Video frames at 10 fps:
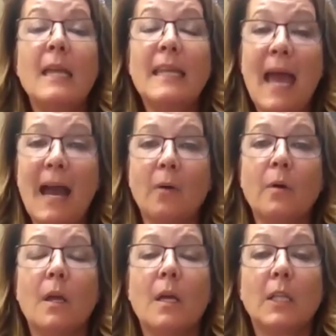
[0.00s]

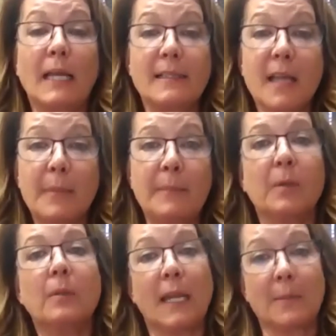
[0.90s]
Now, like some
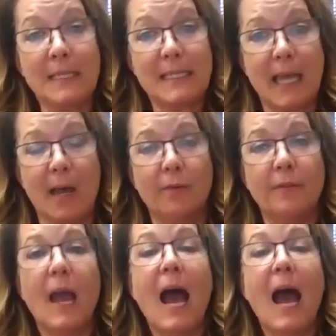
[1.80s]
people, like myself,